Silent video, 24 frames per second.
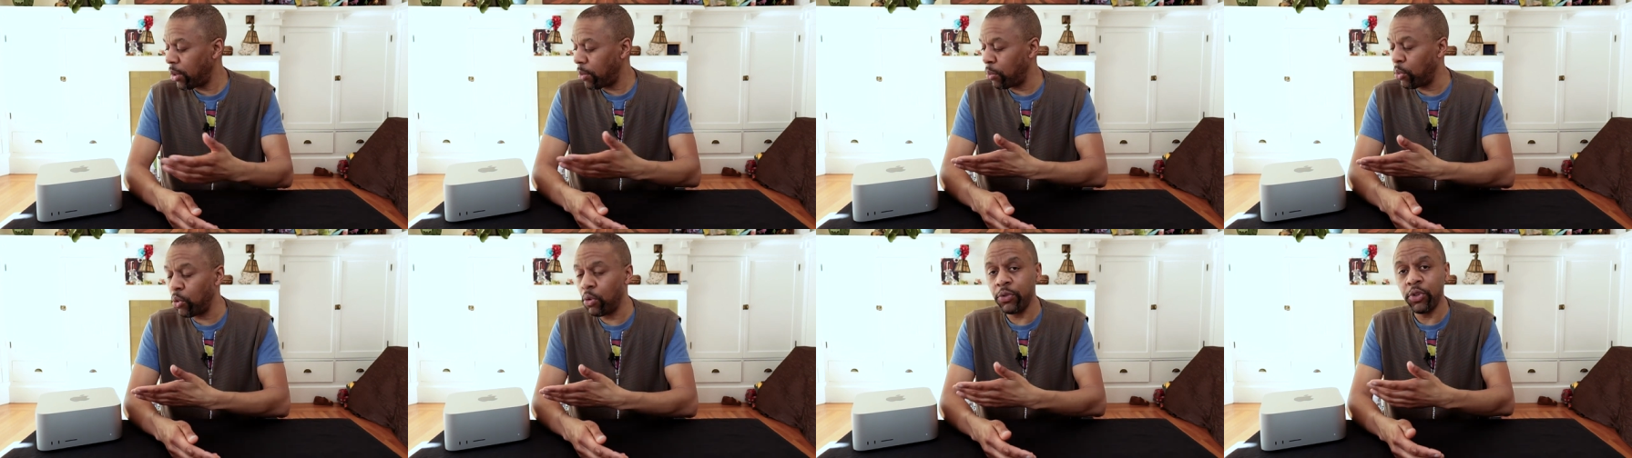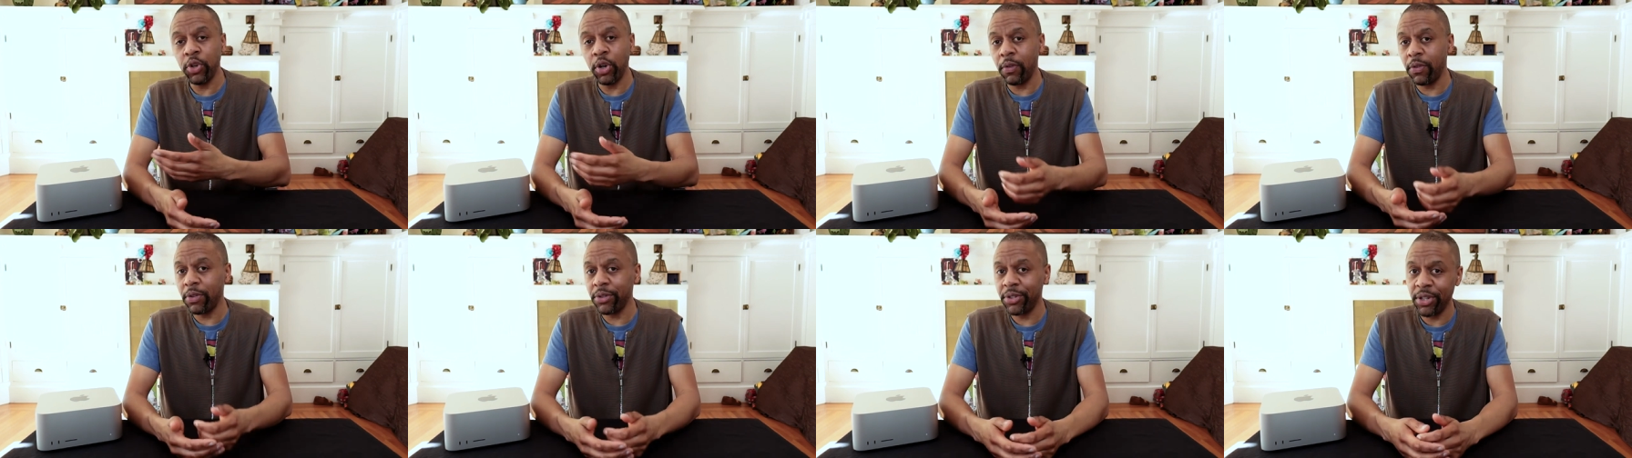moved
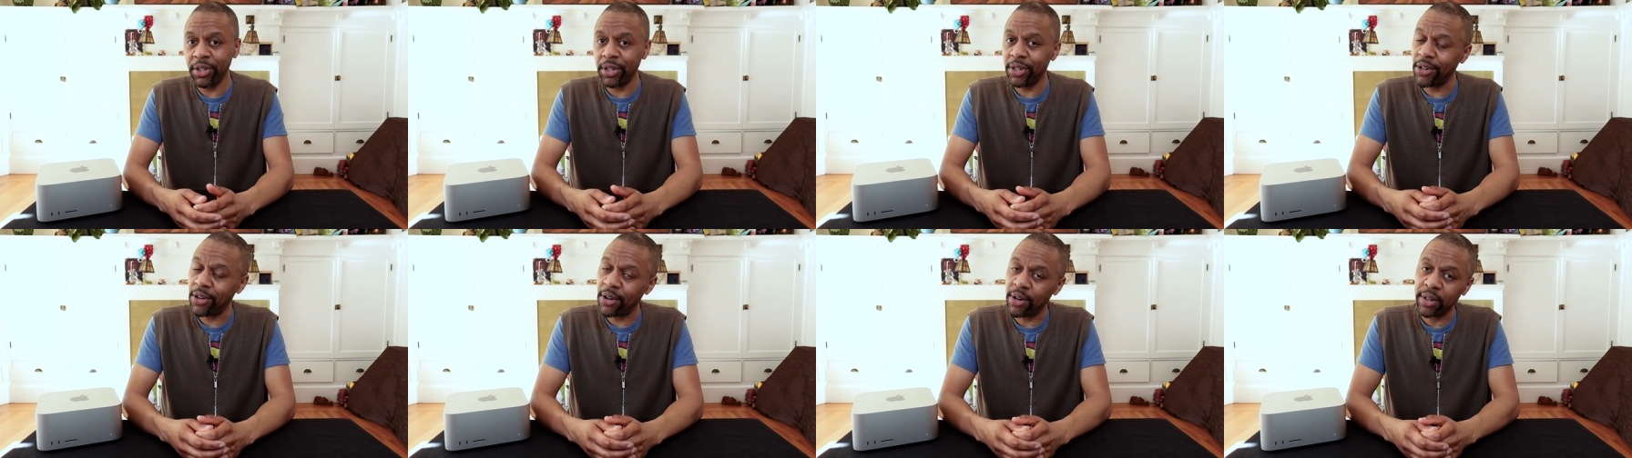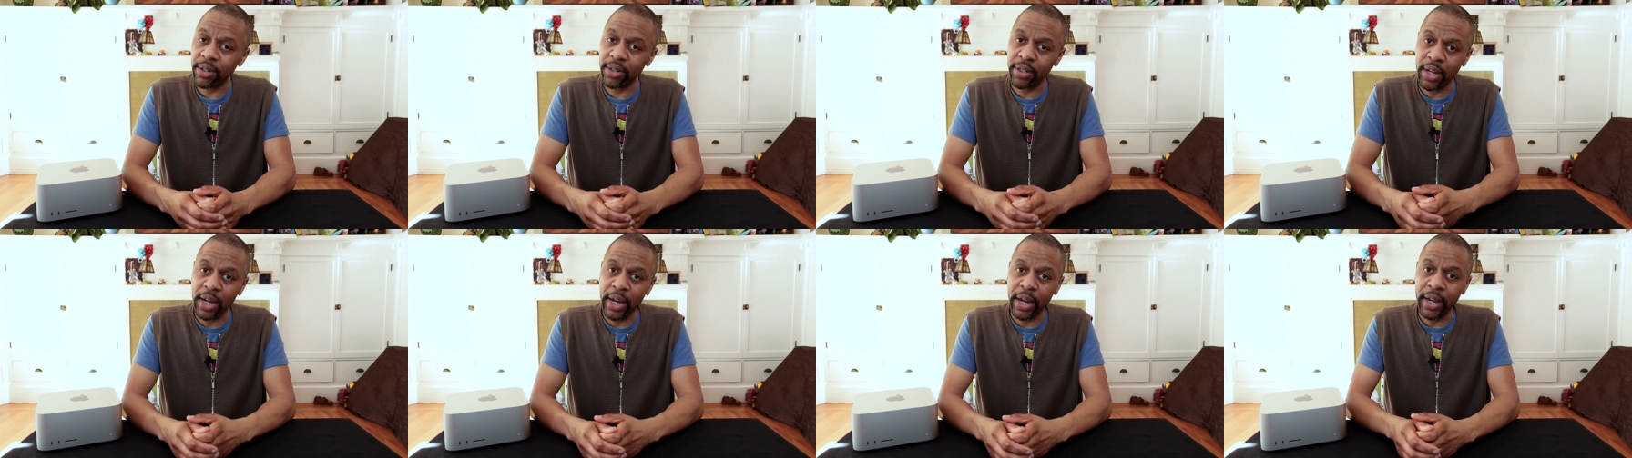over to the
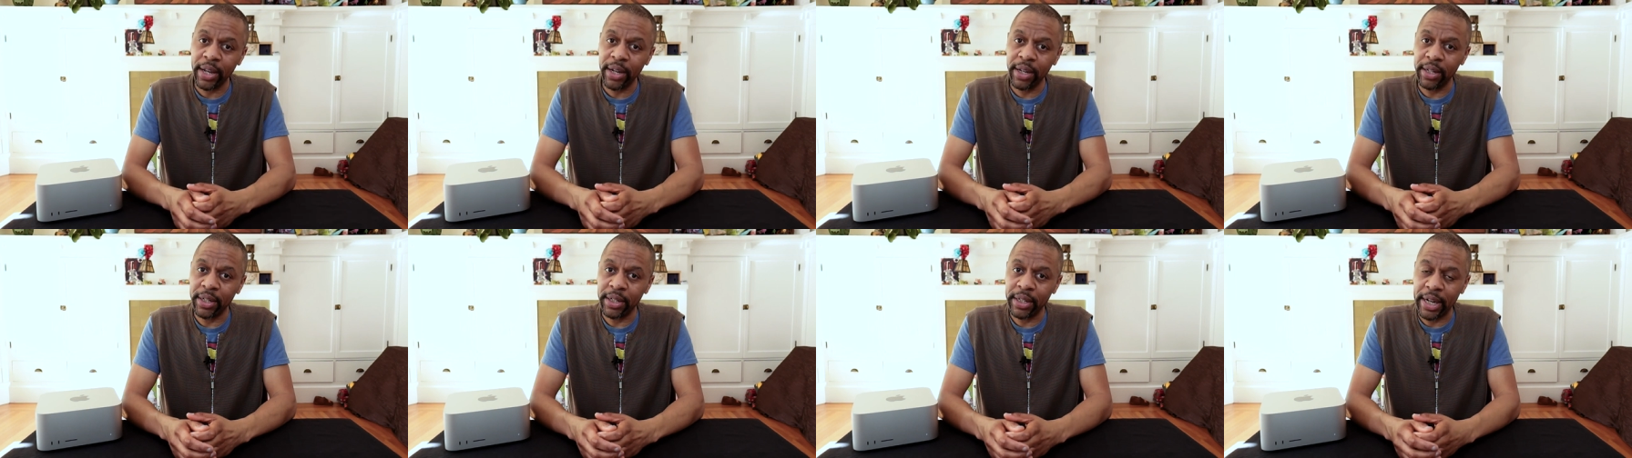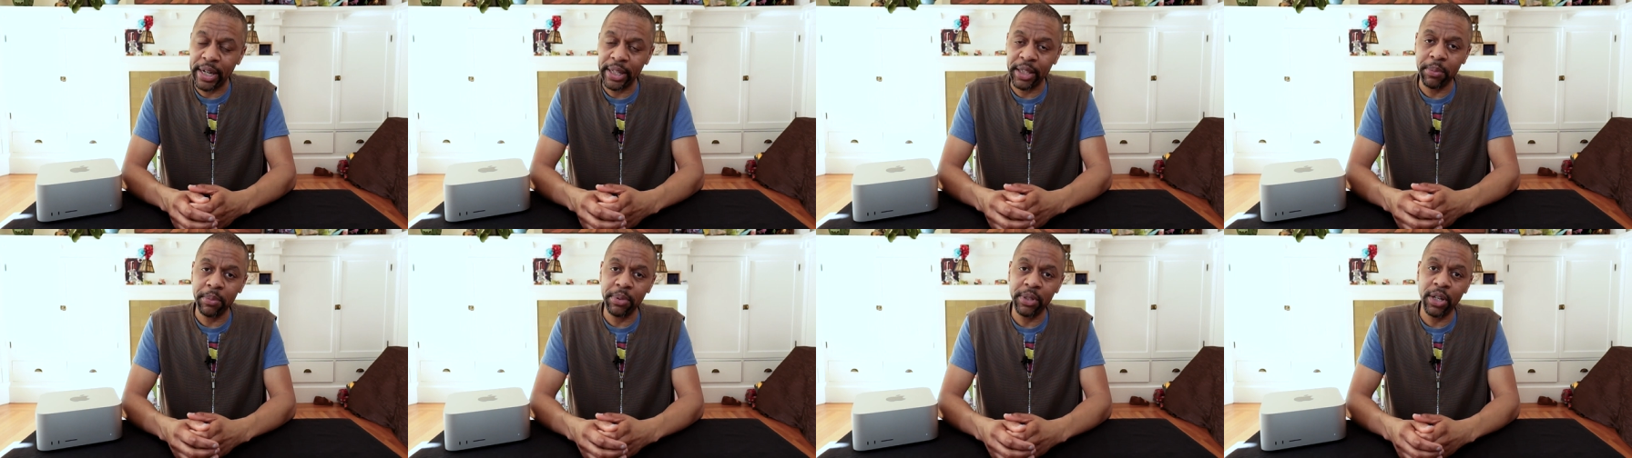dark side and
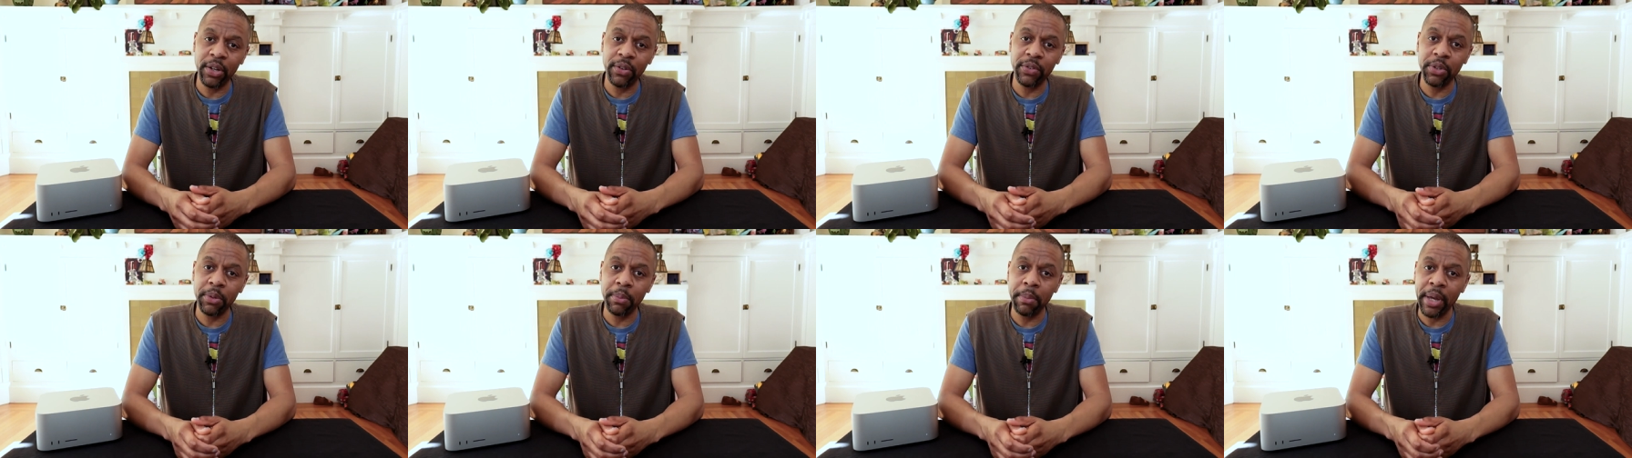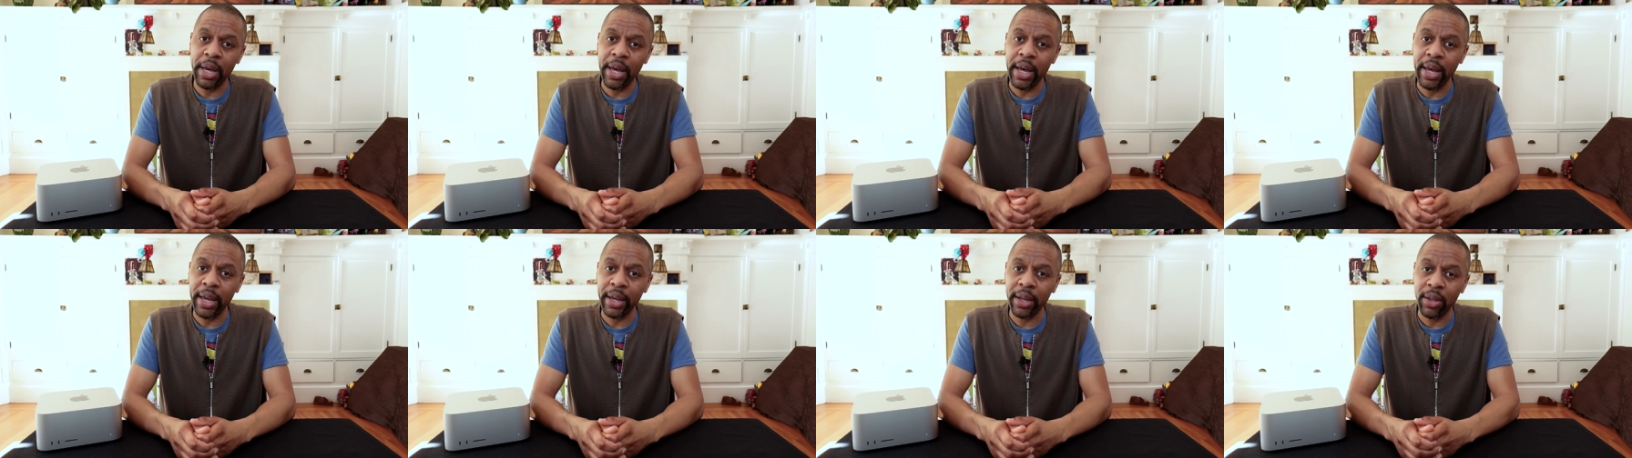got themselves a
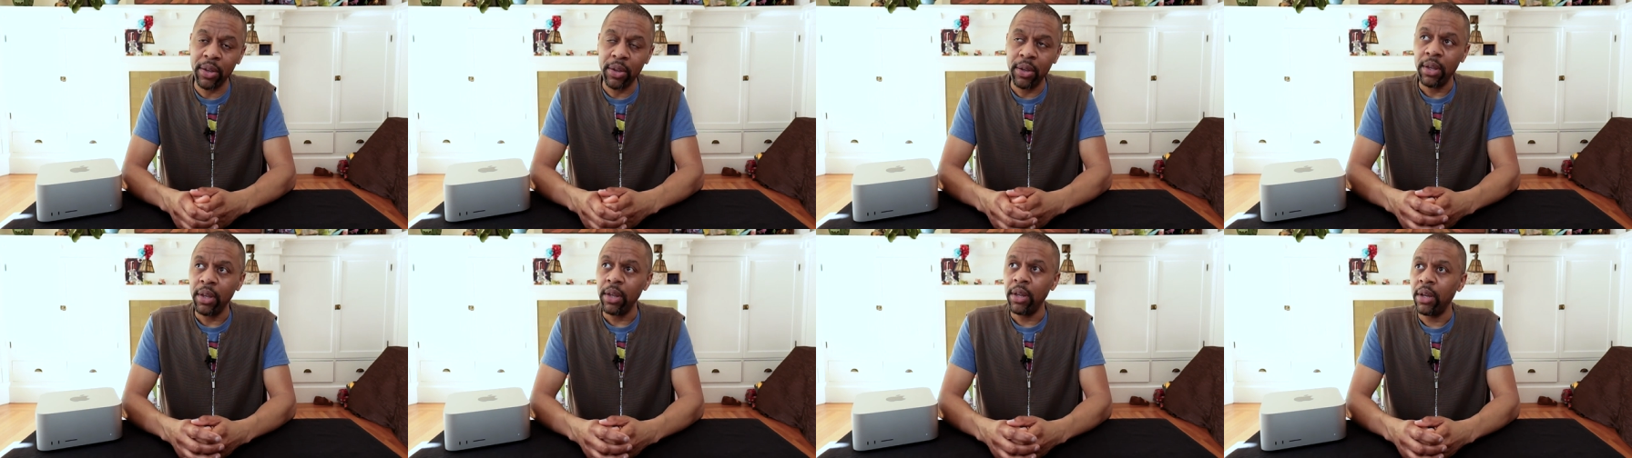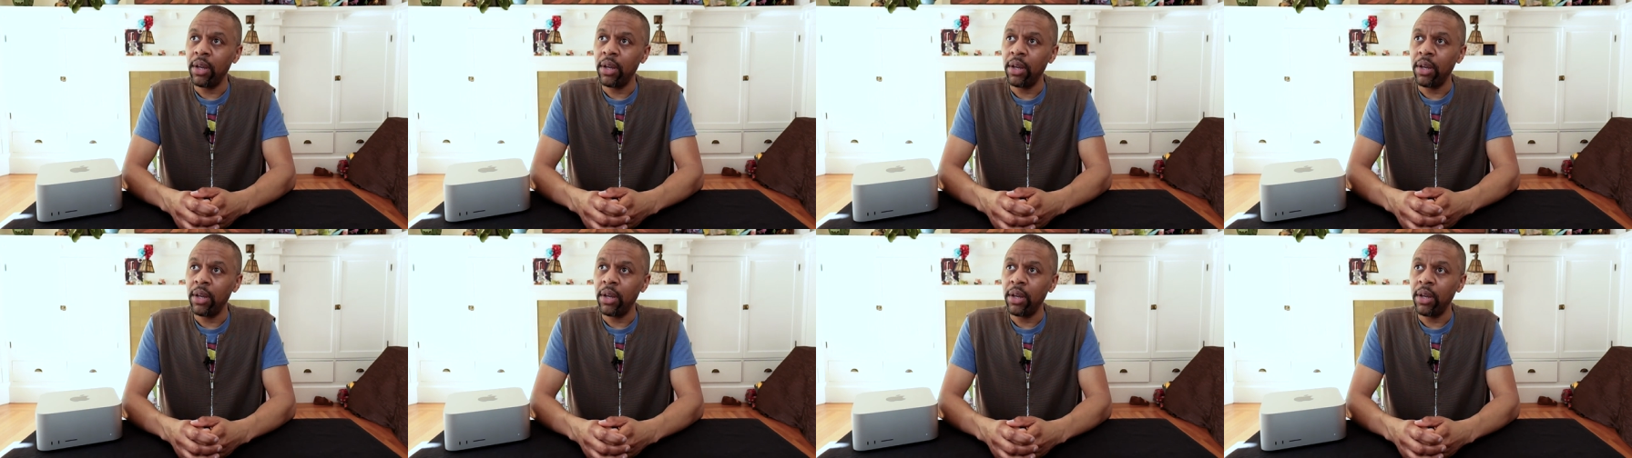Mac?